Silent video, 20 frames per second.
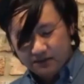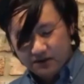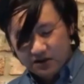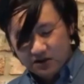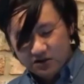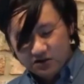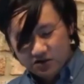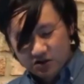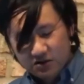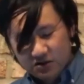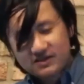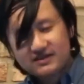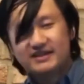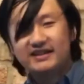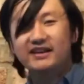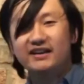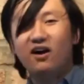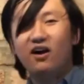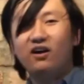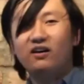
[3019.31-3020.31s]
So you see
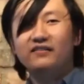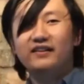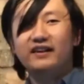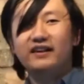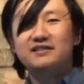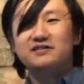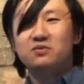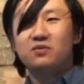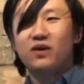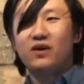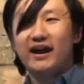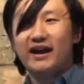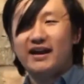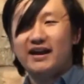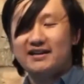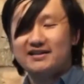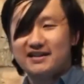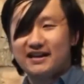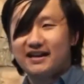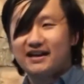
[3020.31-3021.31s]
all these
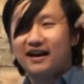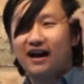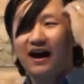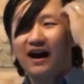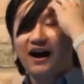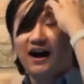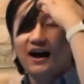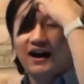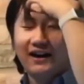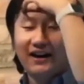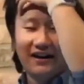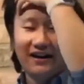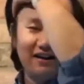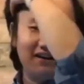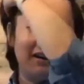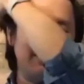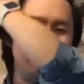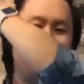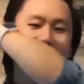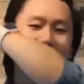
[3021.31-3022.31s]
ways that God
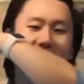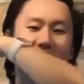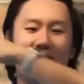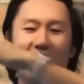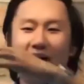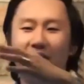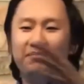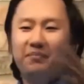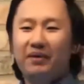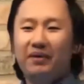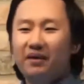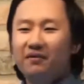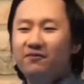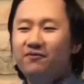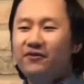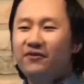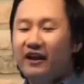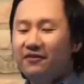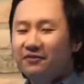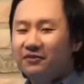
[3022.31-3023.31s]
had been
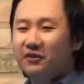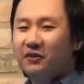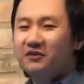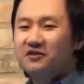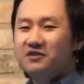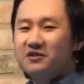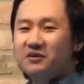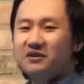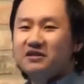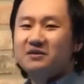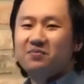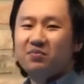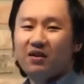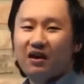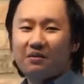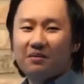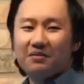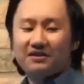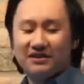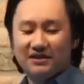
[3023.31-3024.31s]
faithful to his
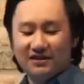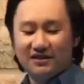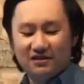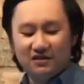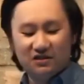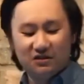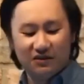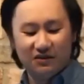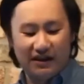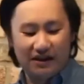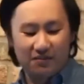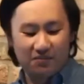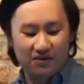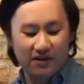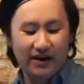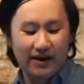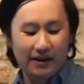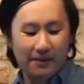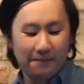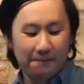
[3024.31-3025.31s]
promises to
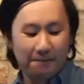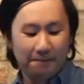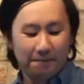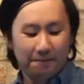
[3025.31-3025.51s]
Abraham.